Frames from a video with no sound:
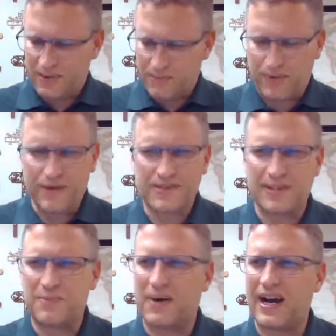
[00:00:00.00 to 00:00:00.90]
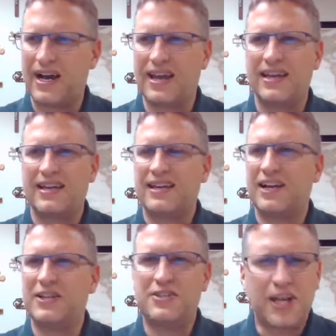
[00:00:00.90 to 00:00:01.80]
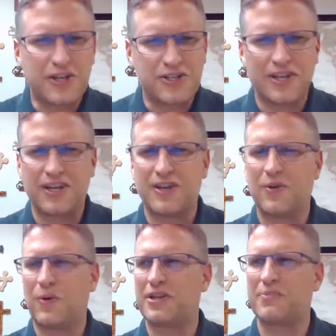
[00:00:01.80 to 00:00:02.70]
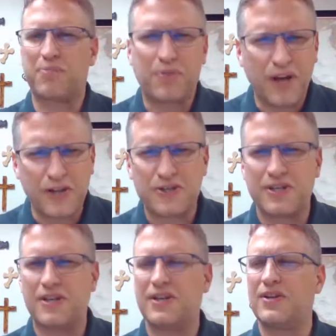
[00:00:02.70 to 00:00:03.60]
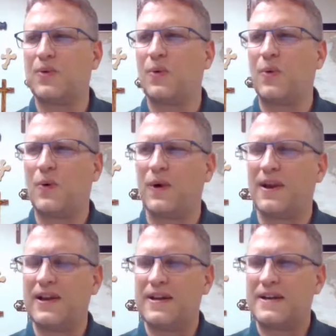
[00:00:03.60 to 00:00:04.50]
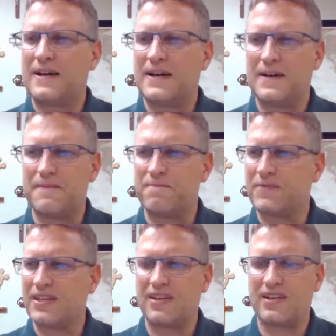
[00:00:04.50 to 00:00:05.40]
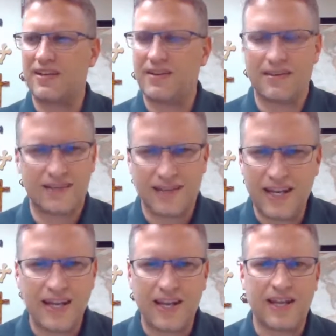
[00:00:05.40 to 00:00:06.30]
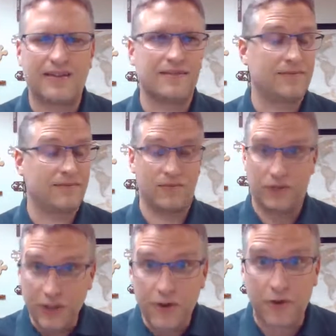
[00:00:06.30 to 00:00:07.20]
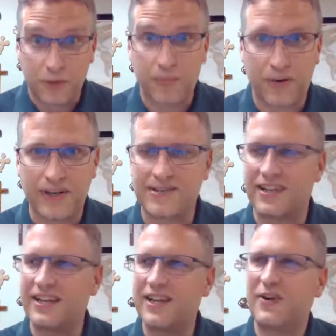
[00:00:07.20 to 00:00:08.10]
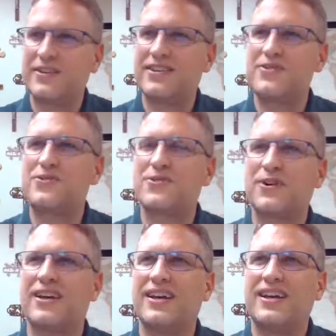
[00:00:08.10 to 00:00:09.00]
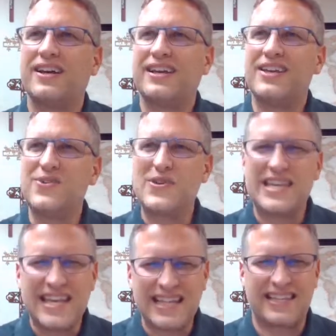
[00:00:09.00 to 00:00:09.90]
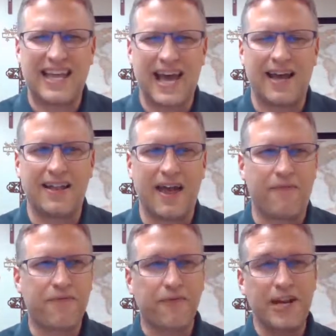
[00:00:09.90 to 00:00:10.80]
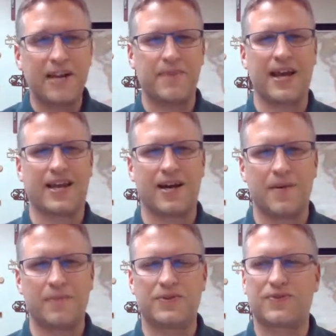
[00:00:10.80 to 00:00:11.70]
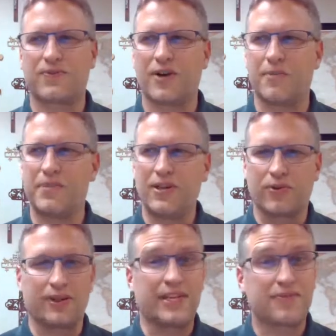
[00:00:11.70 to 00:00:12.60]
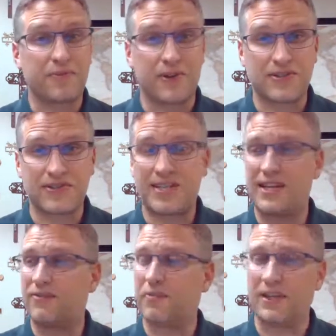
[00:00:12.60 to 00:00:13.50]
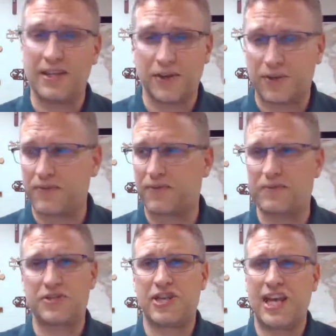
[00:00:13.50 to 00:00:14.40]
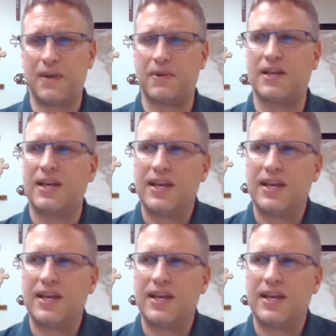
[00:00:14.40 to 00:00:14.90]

imprisoned by addiction or depression or um, any literal prison, you sort of you get that freedom that comes from being released from your sin, from guilt, from shame,